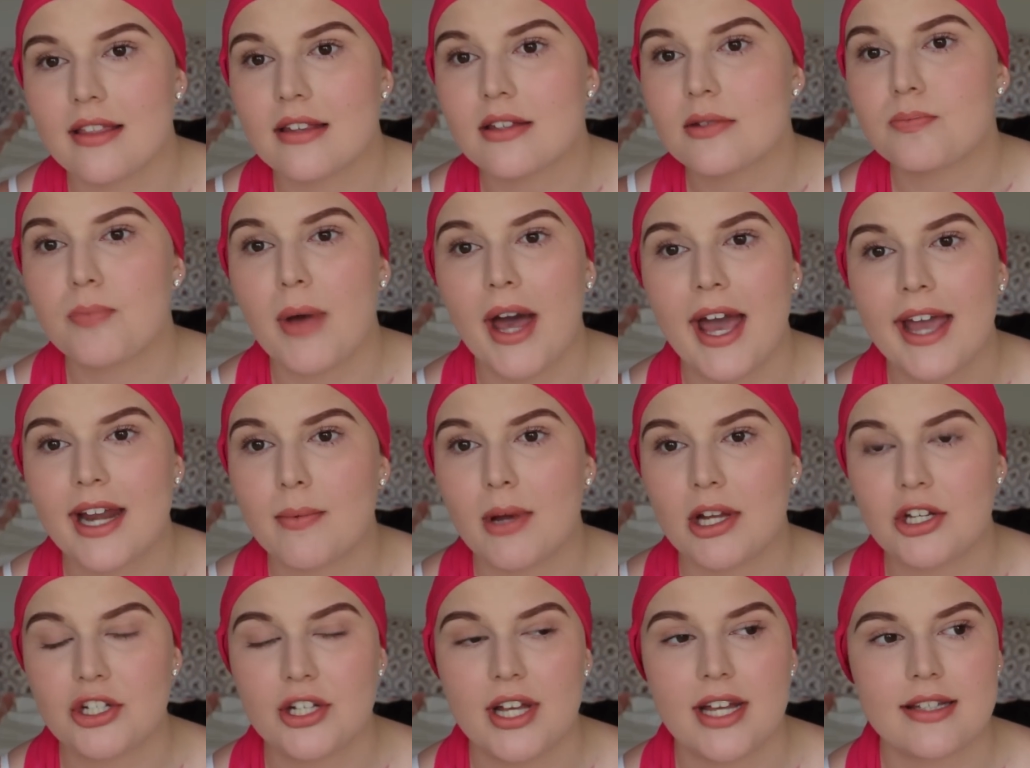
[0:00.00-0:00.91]
this pain in
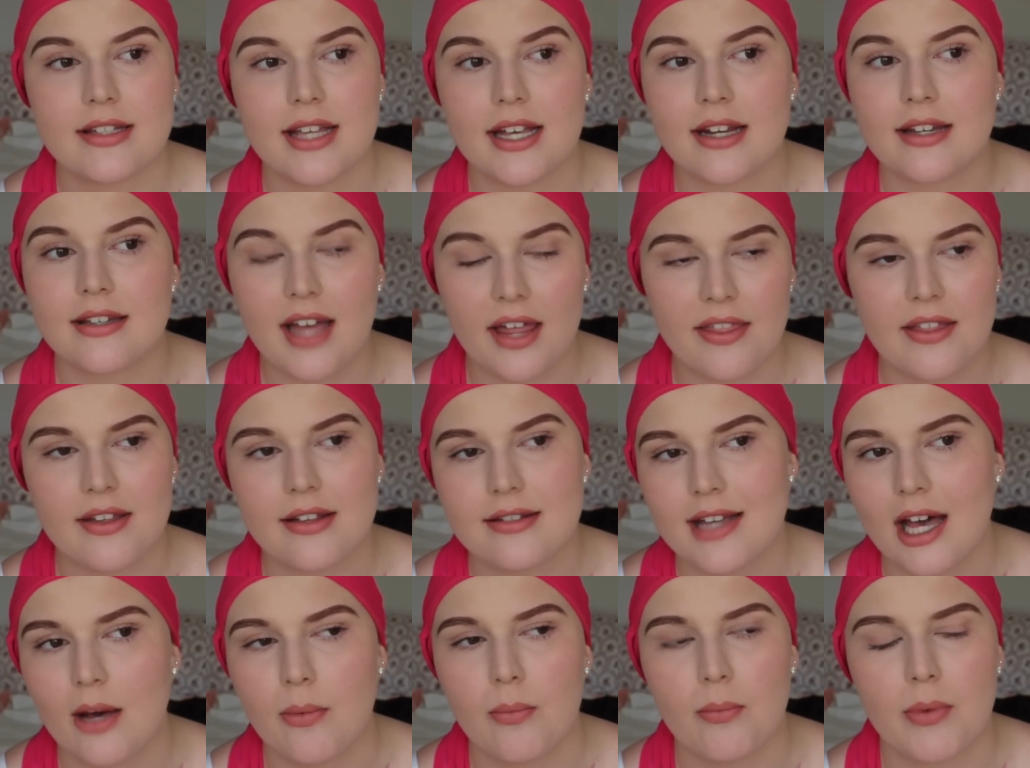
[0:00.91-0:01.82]
my chest, like
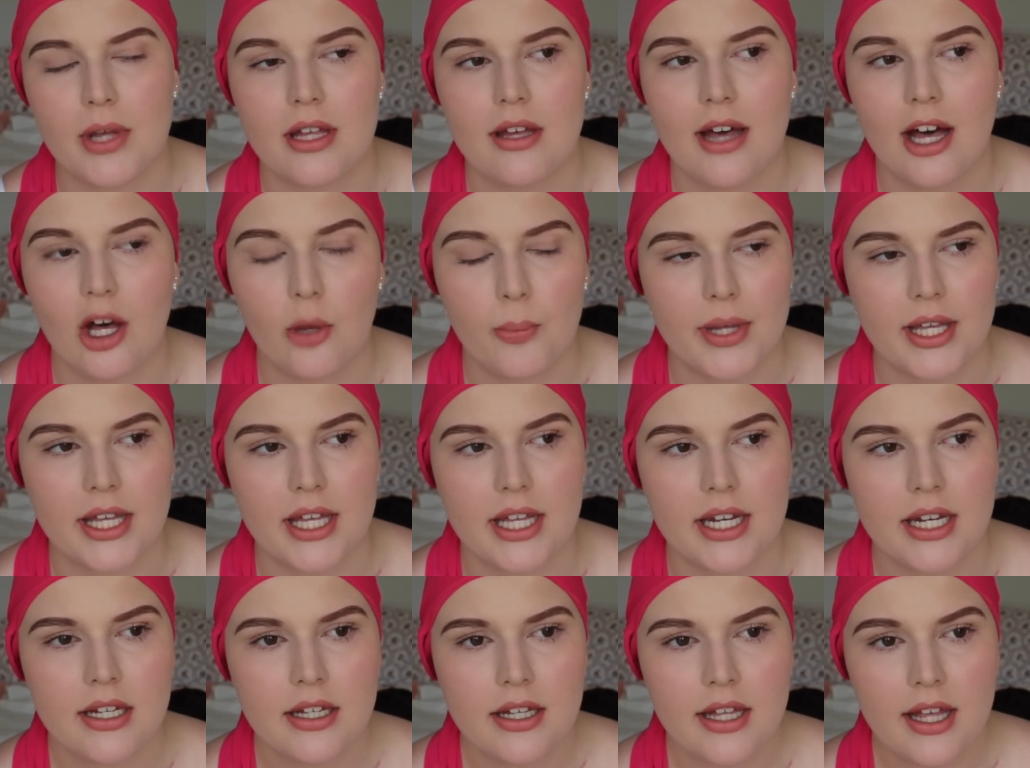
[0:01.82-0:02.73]
nothing's helping
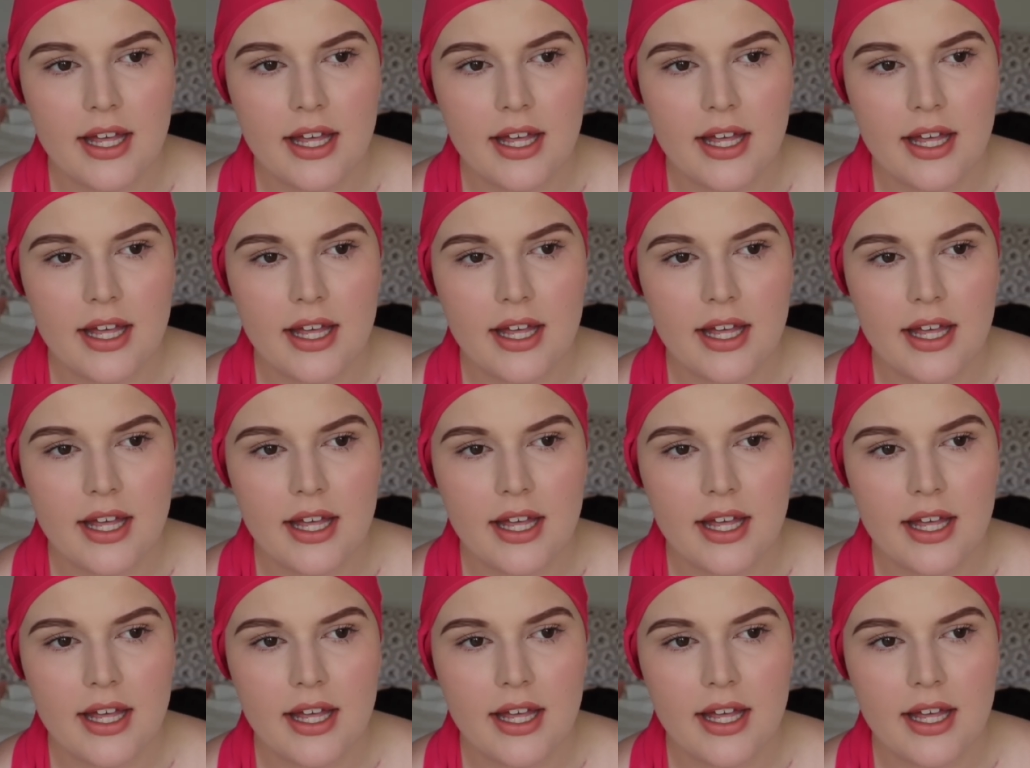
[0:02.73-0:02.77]
it.